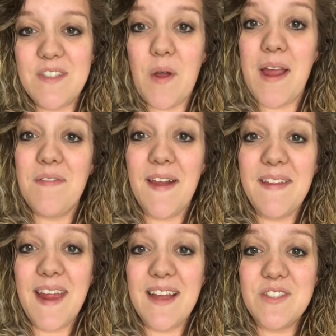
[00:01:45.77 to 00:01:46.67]
So I
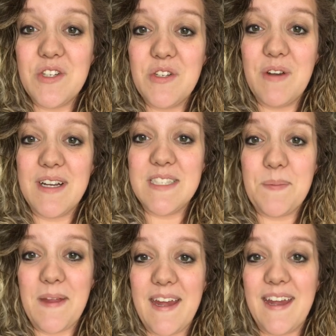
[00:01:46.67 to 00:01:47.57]
finally asked her to
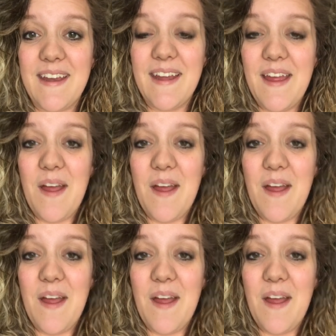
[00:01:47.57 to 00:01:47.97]
explain